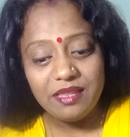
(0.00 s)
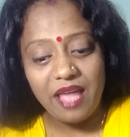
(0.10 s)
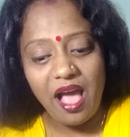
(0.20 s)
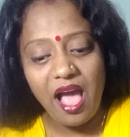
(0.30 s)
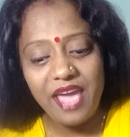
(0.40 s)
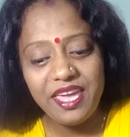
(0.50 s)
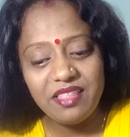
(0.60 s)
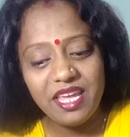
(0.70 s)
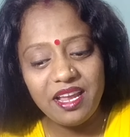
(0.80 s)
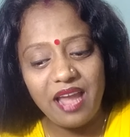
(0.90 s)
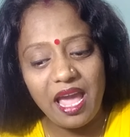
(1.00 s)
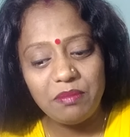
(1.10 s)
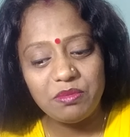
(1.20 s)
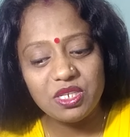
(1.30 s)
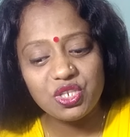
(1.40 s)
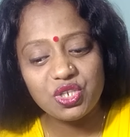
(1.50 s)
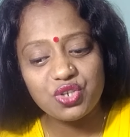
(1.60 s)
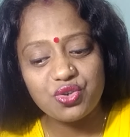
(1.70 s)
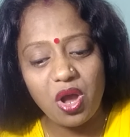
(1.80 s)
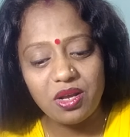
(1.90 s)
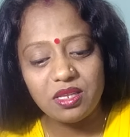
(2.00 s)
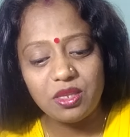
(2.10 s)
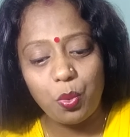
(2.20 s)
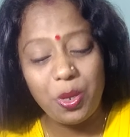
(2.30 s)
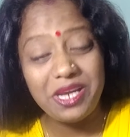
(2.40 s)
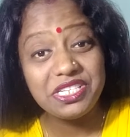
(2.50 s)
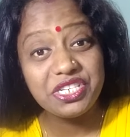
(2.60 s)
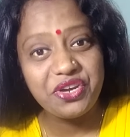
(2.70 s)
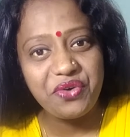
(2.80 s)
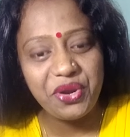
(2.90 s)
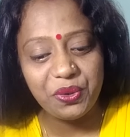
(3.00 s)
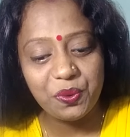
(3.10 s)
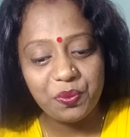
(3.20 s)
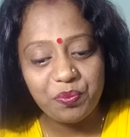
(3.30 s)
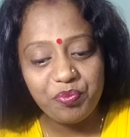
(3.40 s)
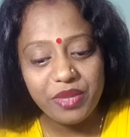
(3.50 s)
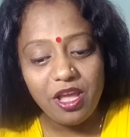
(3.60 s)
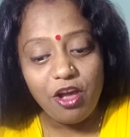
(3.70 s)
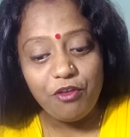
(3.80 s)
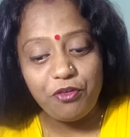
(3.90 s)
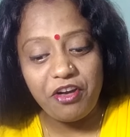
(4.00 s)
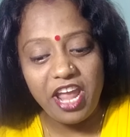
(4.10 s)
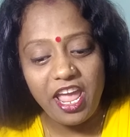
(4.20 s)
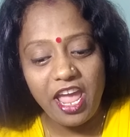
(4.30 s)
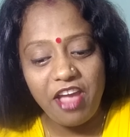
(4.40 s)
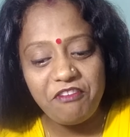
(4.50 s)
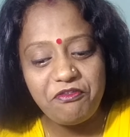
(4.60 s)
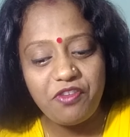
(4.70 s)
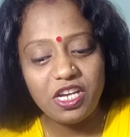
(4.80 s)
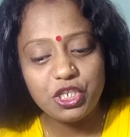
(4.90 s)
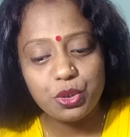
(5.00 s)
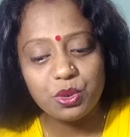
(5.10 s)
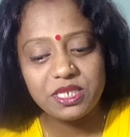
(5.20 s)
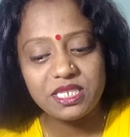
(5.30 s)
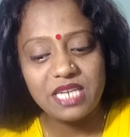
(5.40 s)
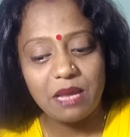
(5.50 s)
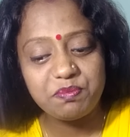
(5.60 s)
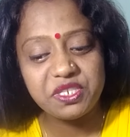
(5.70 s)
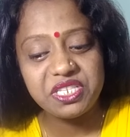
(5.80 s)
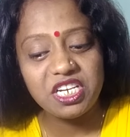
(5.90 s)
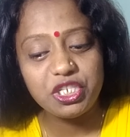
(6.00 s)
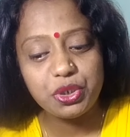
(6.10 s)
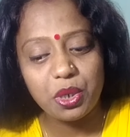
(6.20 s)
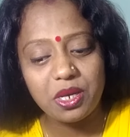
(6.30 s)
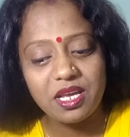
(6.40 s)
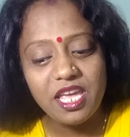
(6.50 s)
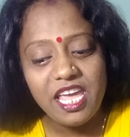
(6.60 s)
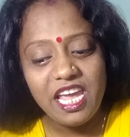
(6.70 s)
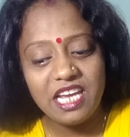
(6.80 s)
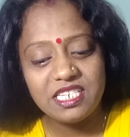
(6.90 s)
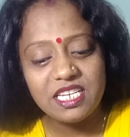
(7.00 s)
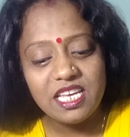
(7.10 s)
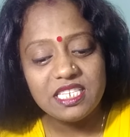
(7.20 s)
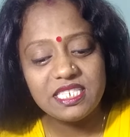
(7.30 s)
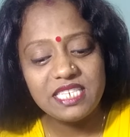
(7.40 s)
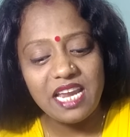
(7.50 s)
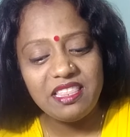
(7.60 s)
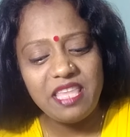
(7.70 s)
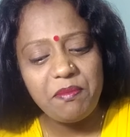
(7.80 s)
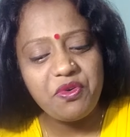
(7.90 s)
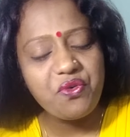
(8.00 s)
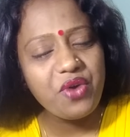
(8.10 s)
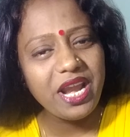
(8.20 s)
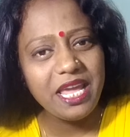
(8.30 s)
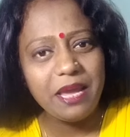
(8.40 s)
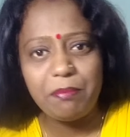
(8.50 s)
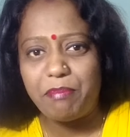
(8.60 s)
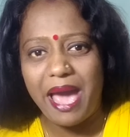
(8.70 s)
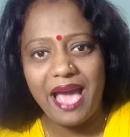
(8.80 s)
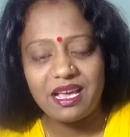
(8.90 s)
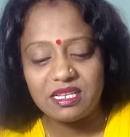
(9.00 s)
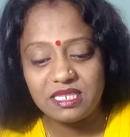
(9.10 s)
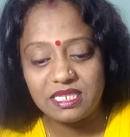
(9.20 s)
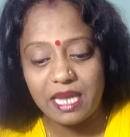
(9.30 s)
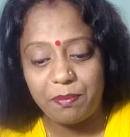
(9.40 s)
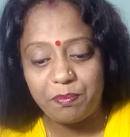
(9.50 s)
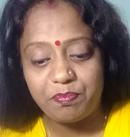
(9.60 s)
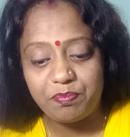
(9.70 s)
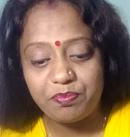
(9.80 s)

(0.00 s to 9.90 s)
The higher they climbed, the stronger the wind grew. For every two steps they took, it sent them reeling back a step.